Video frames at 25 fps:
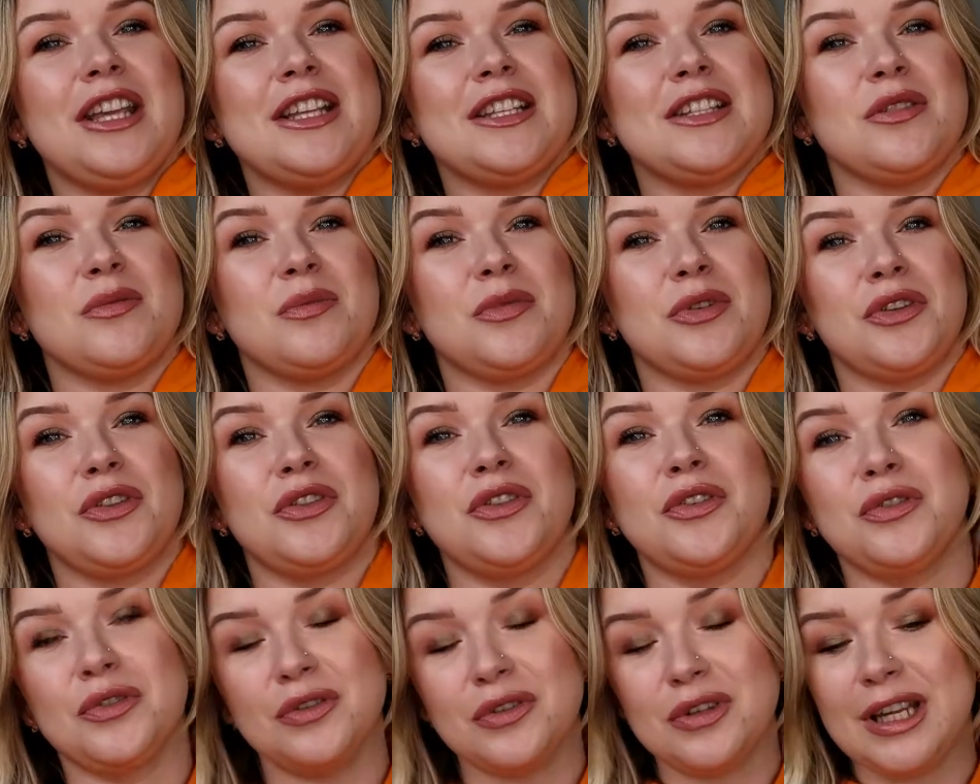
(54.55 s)
He's number
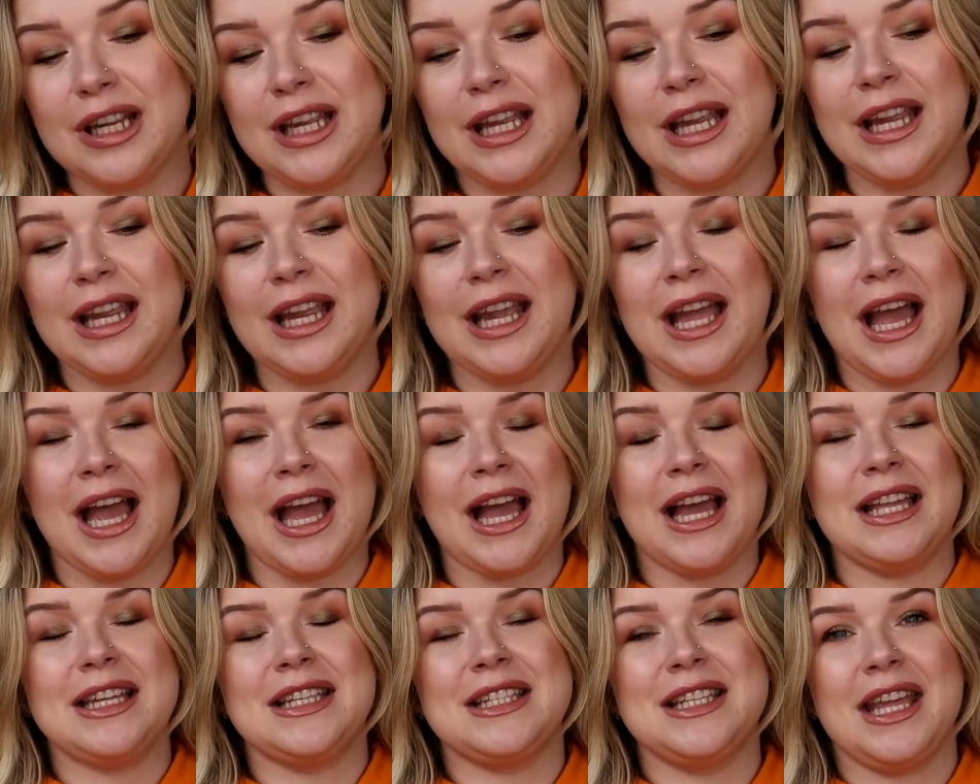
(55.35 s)
3,
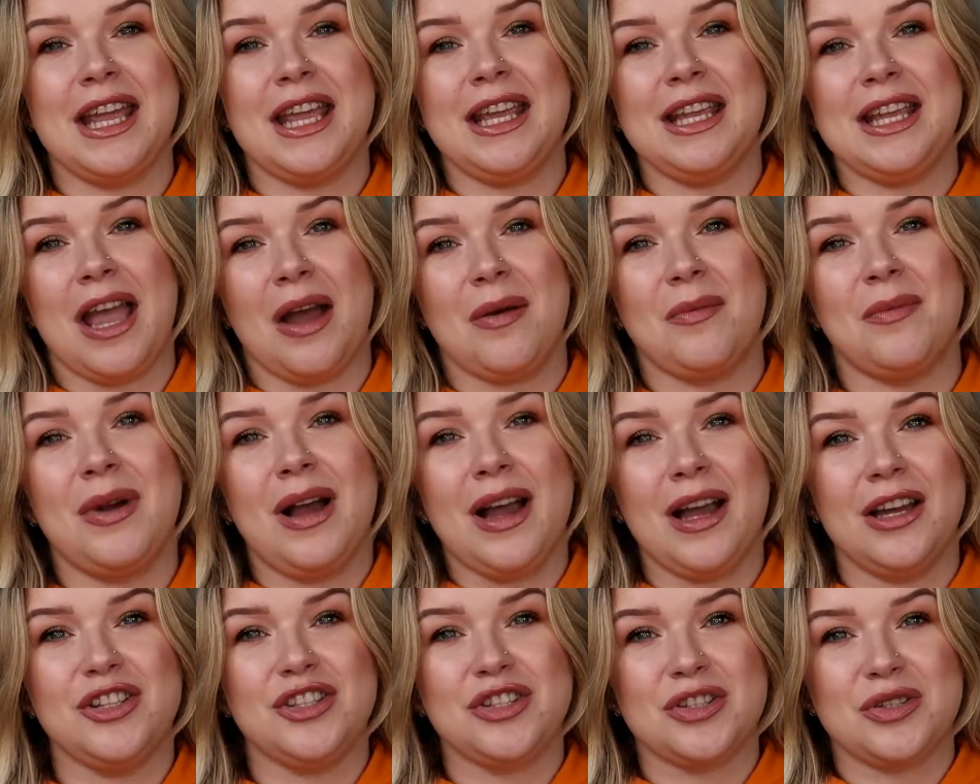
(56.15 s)
and yeah,
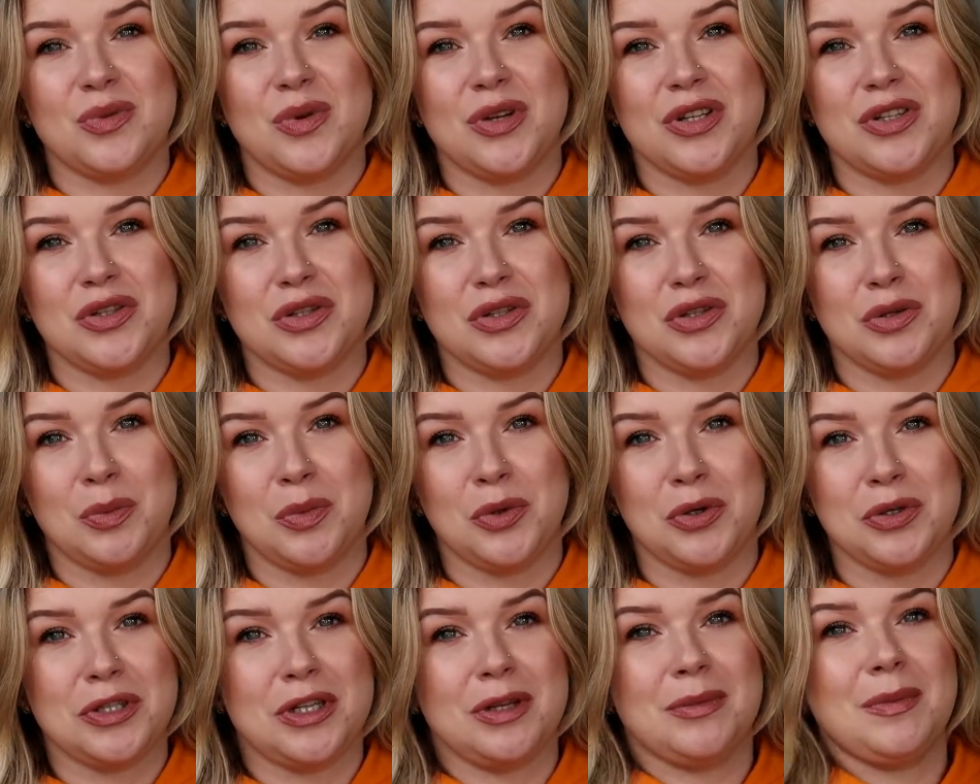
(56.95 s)
I just want to
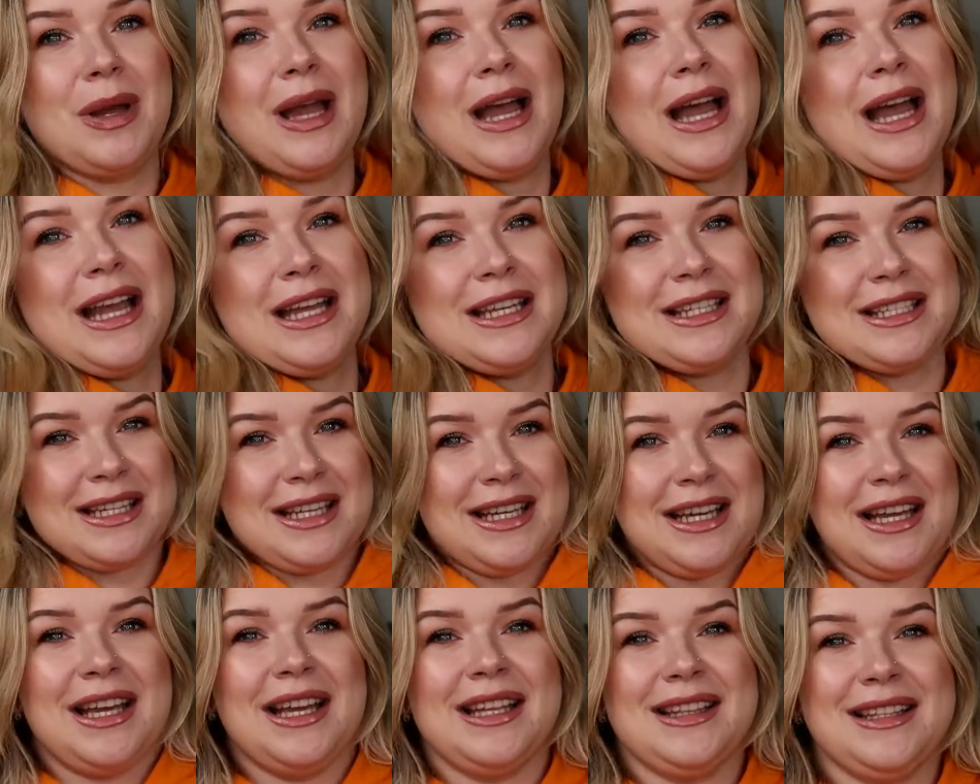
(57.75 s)
support him,
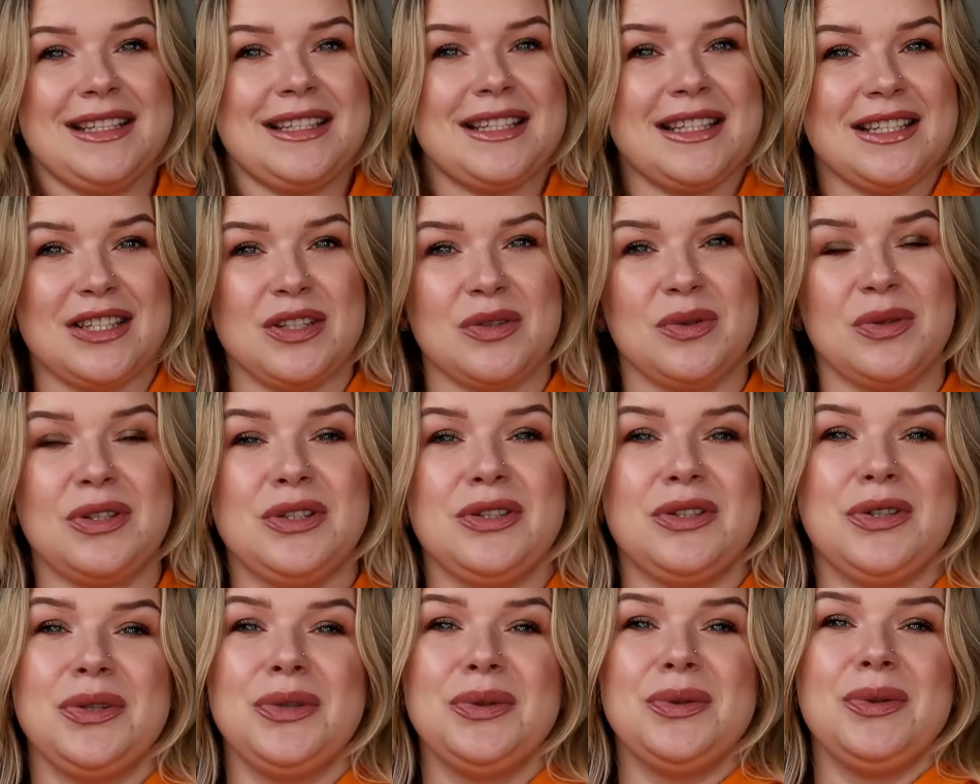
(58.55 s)
and this is so
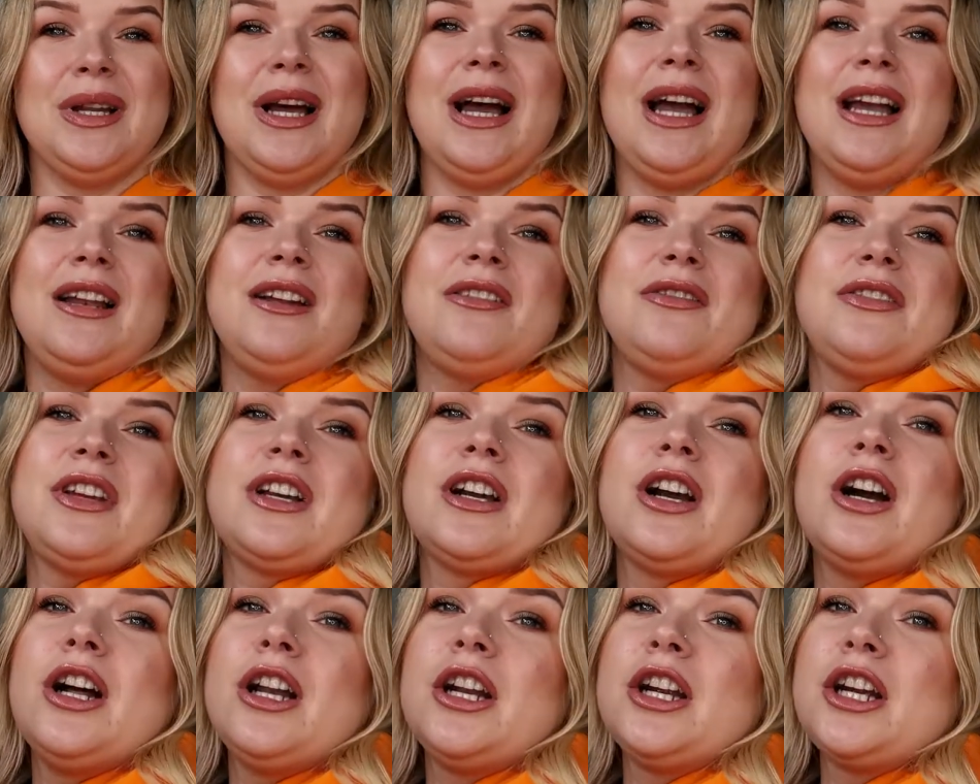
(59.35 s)
cool. I love
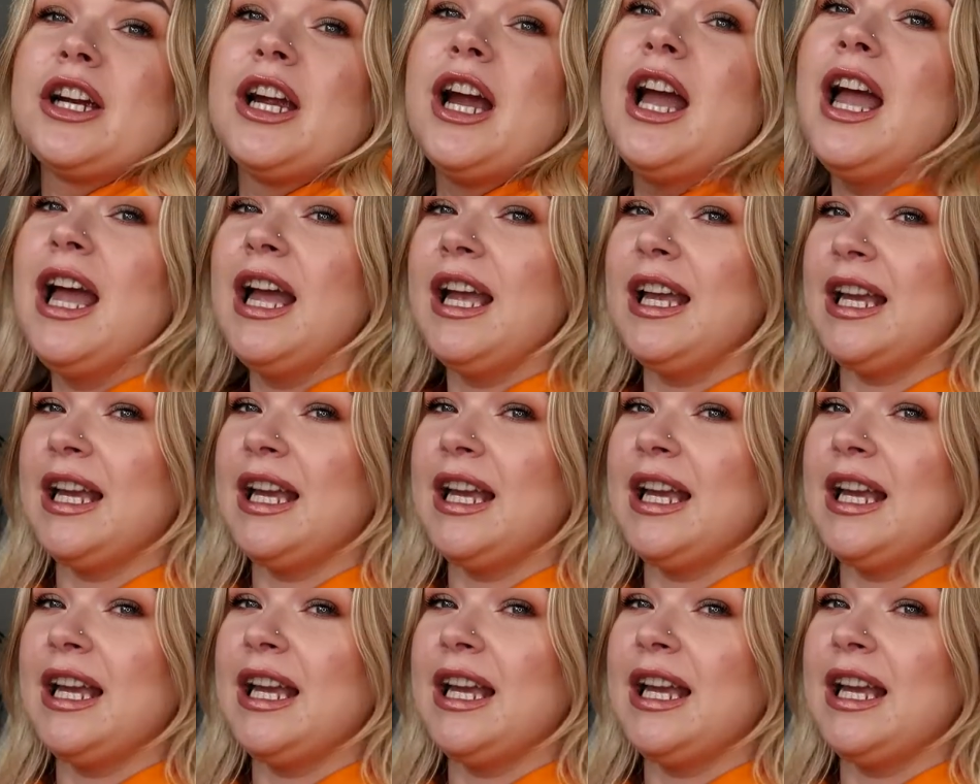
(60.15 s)
the color.